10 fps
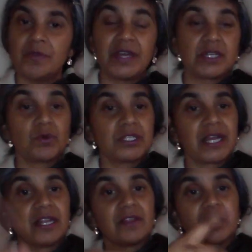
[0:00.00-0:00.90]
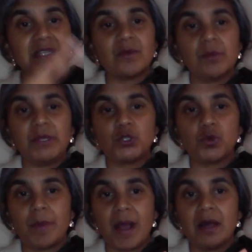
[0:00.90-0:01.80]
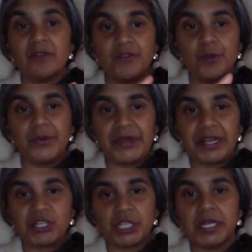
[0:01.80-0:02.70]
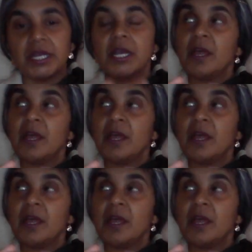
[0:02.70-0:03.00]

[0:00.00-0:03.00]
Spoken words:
They don't want to say anything because they want me to talk about a full moon energy.